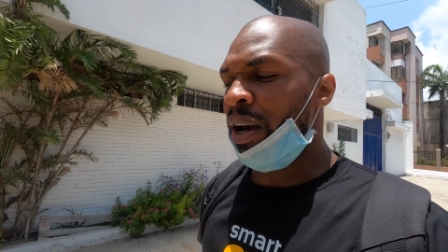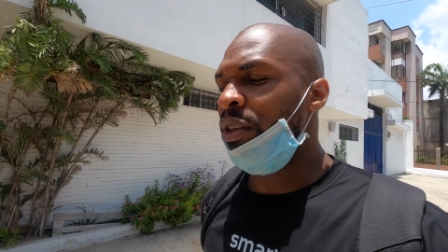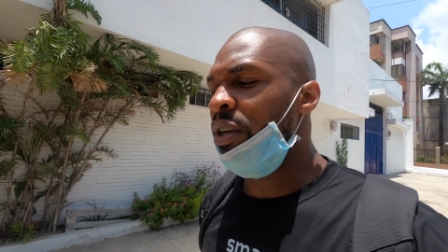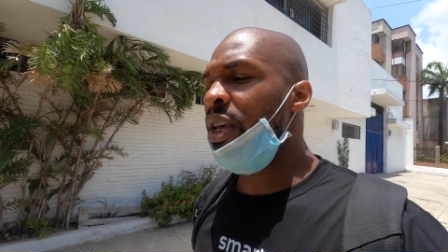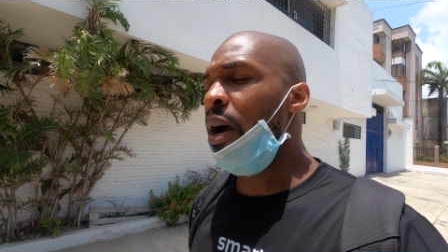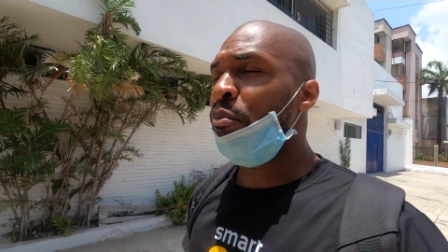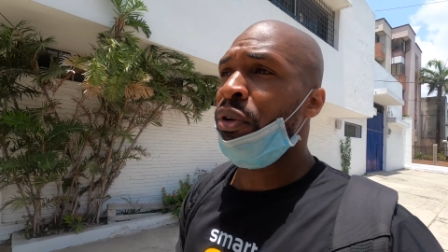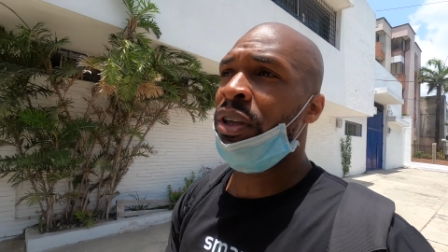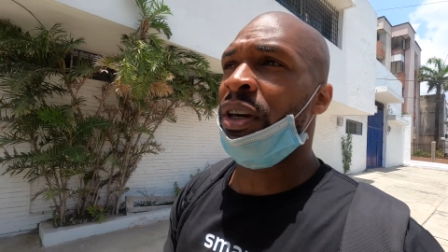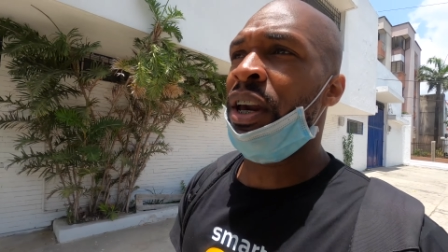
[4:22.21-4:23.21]
I did not
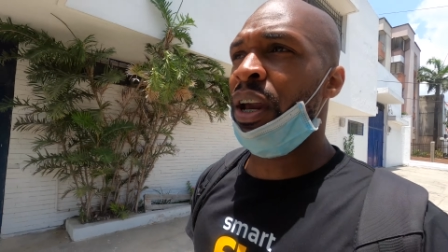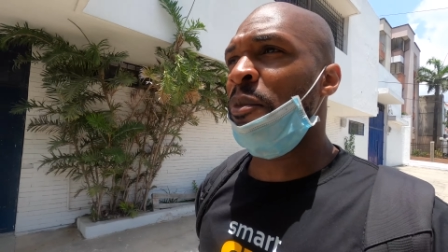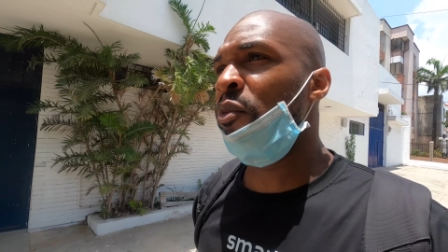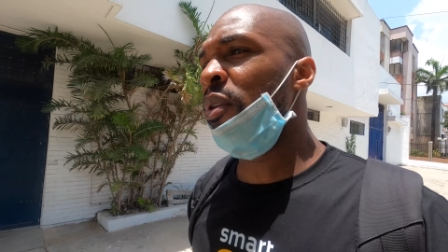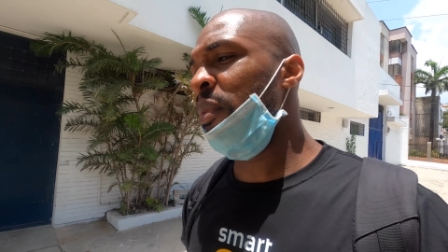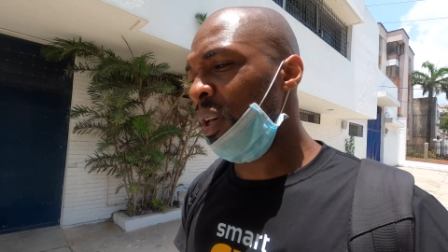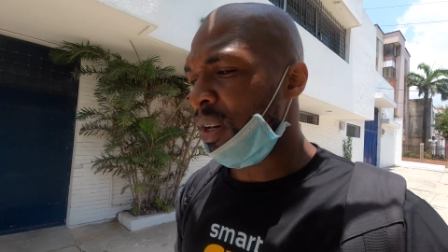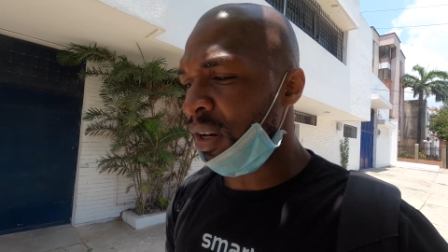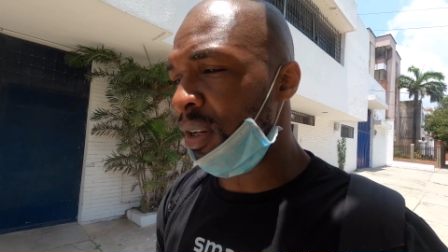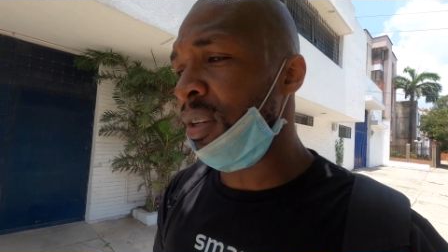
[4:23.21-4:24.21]
bring the camera with me
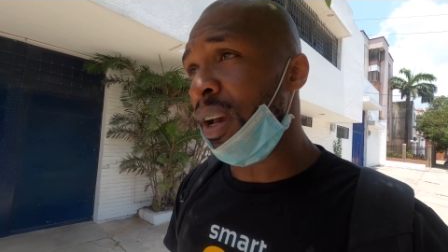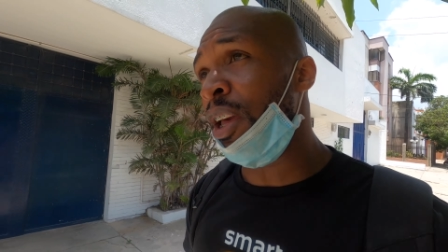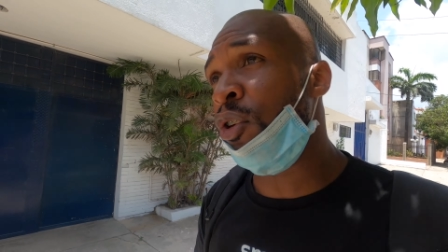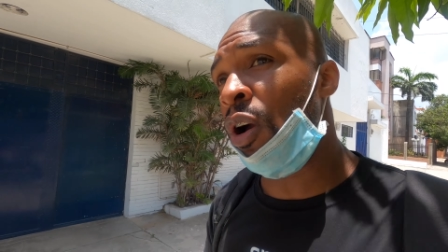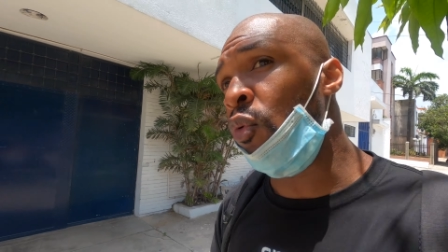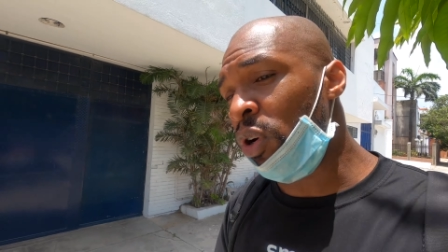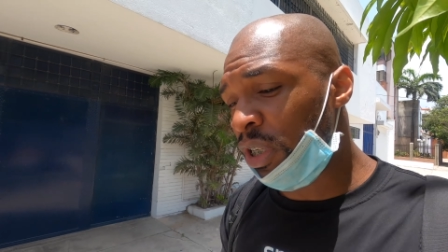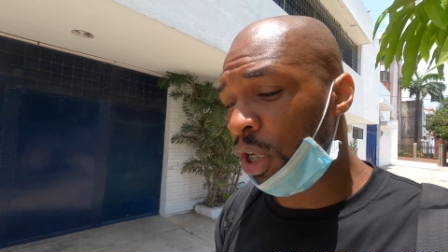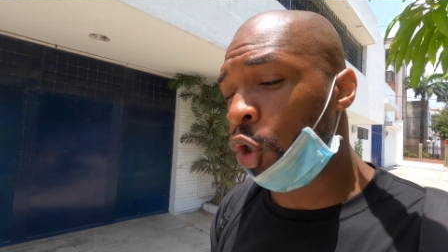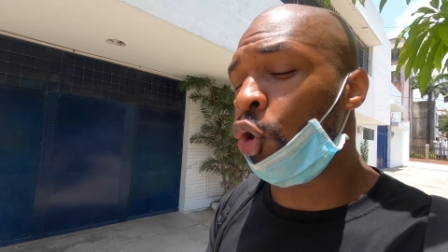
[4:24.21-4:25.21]
because I knew I
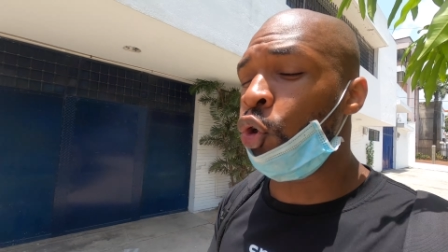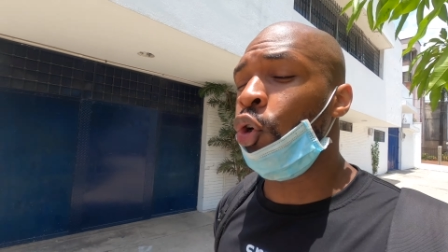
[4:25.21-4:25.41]
wasn't